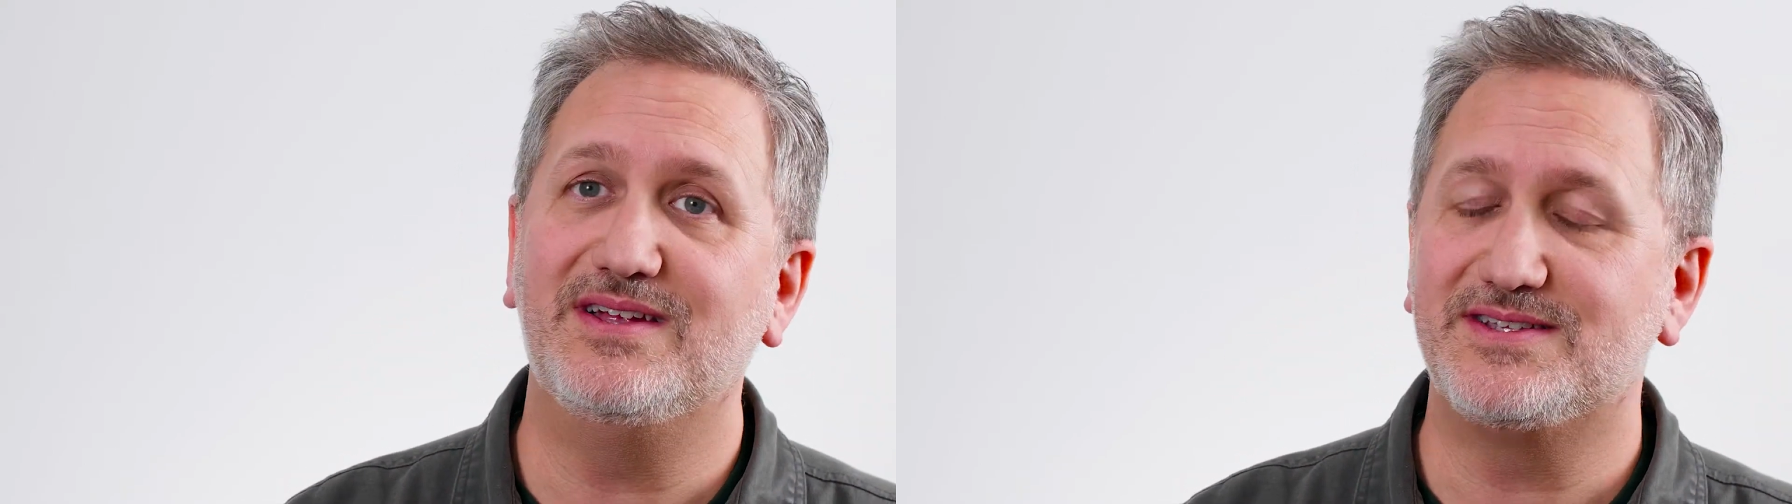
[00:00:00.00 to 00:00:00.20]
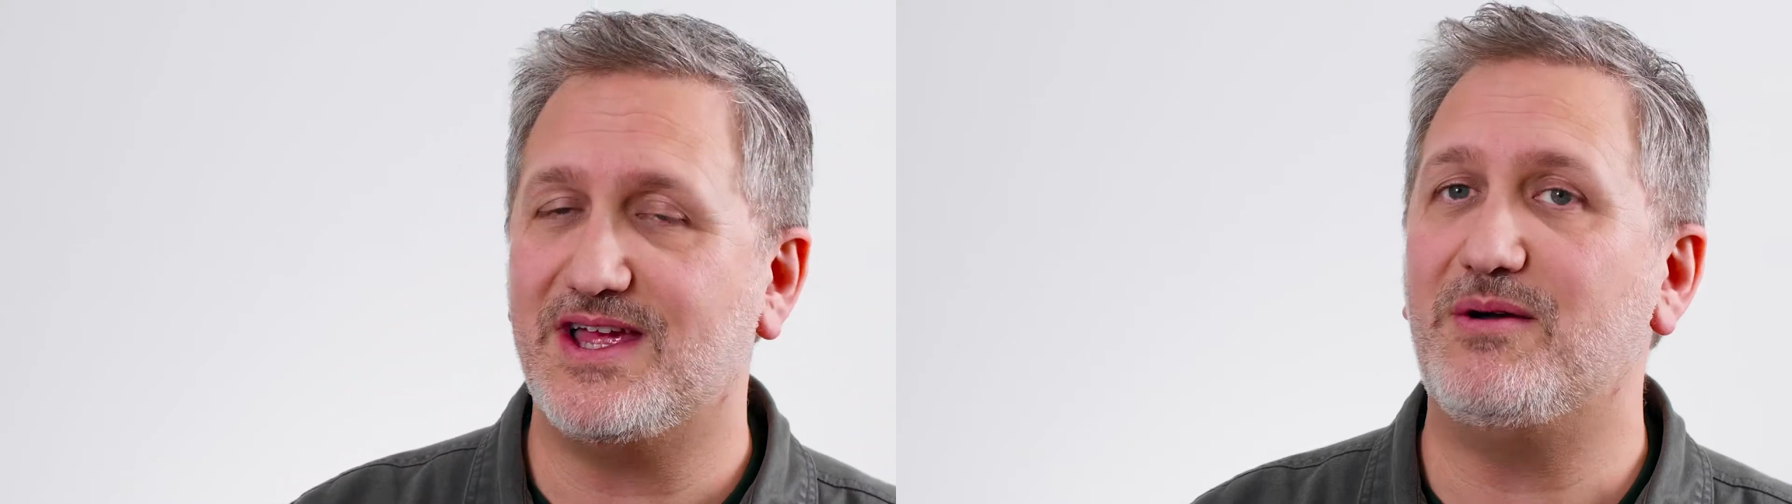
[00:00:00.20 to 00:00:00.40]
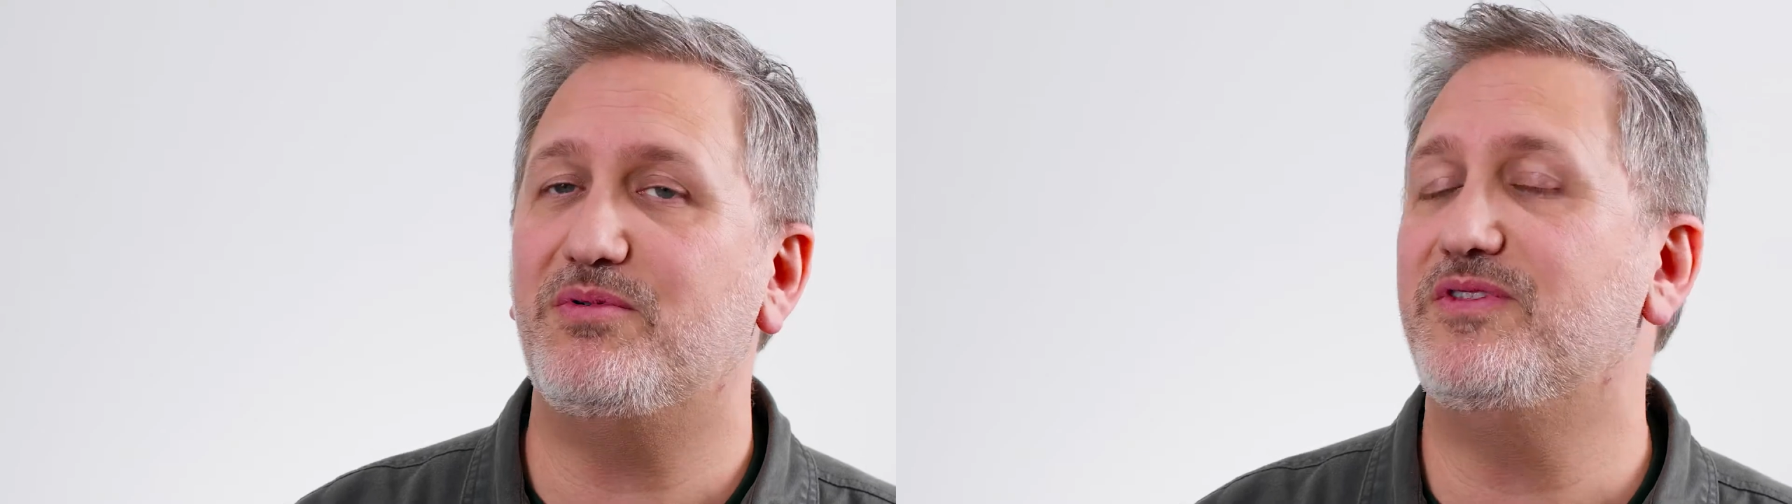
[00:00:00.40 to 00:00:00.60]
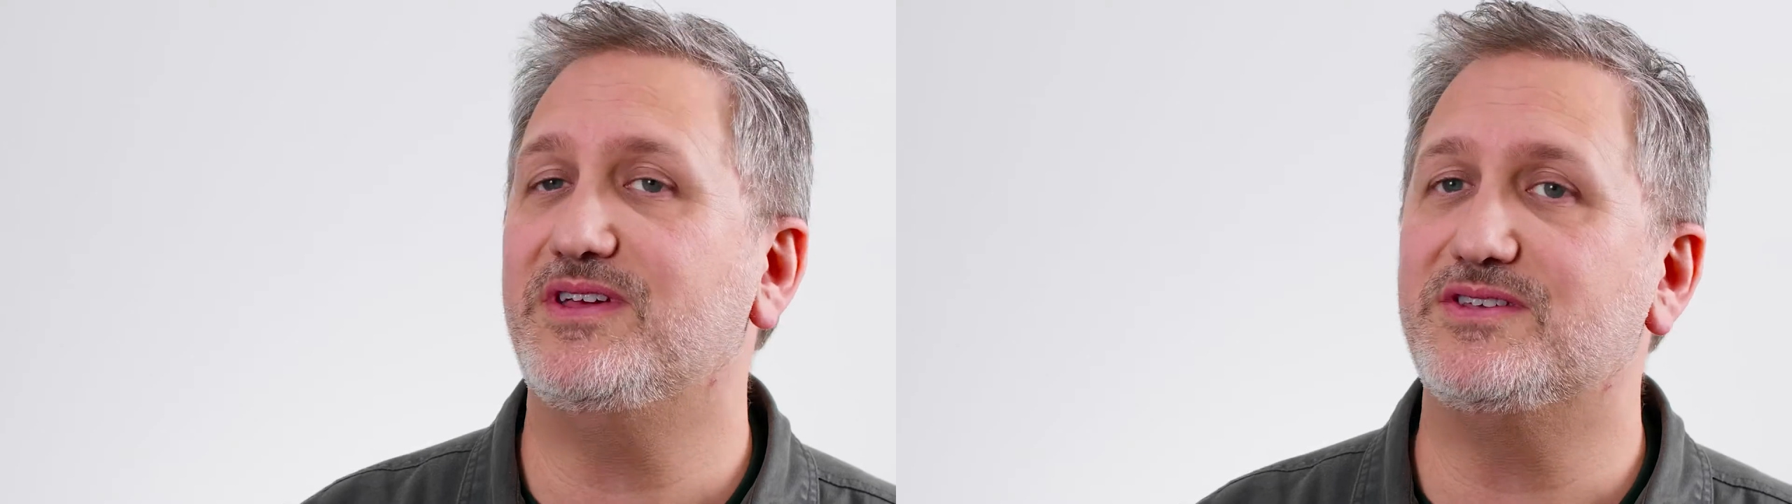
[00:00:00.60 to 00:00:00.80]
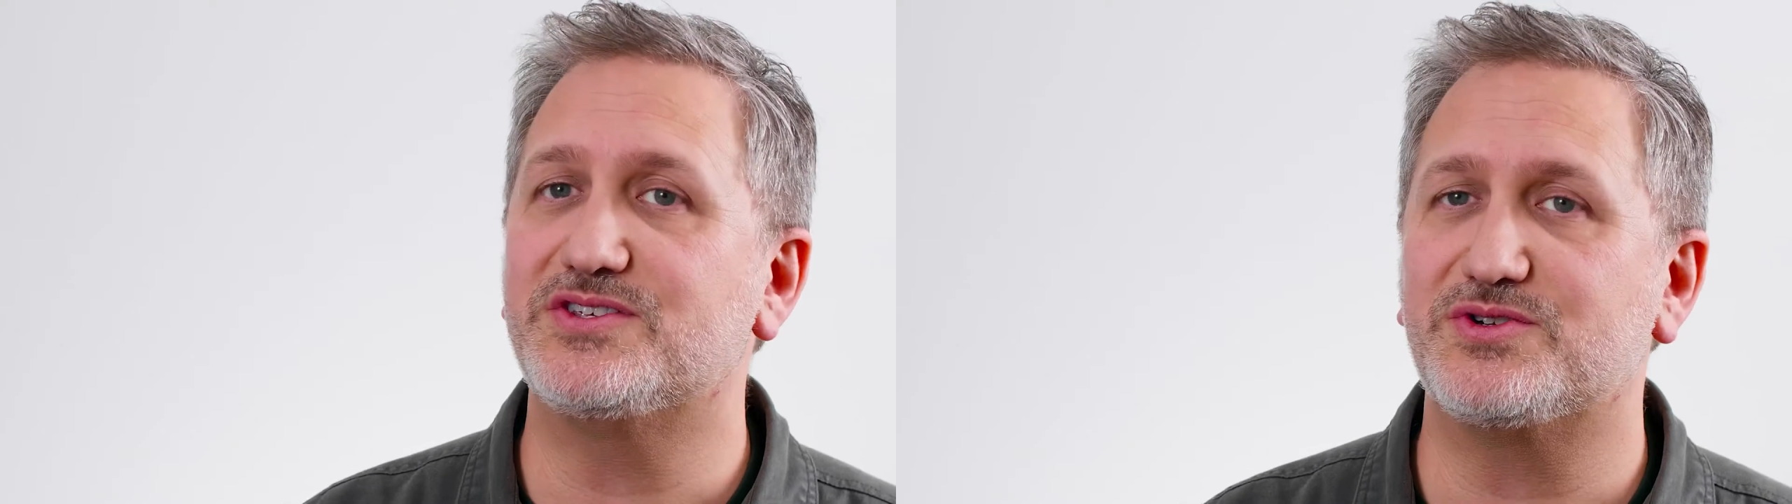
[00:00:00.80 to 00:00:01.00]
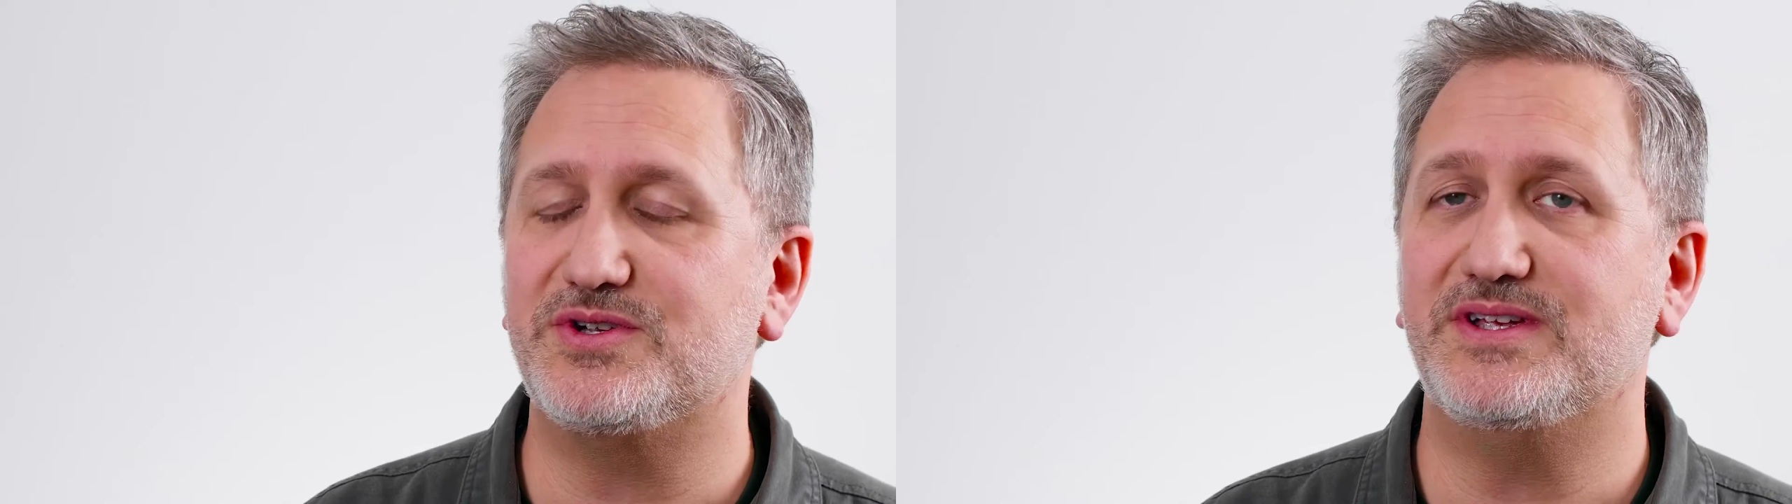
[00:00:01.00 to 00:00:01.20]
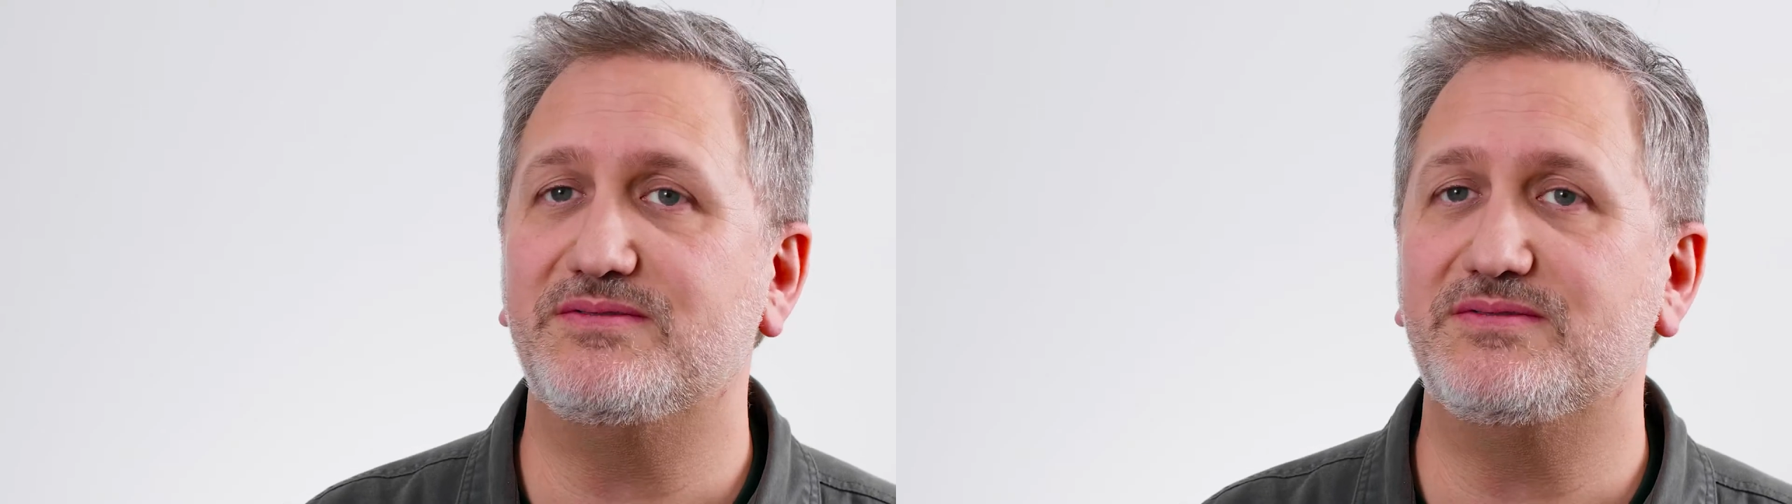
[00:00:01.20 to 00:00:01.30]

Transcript: top of the industry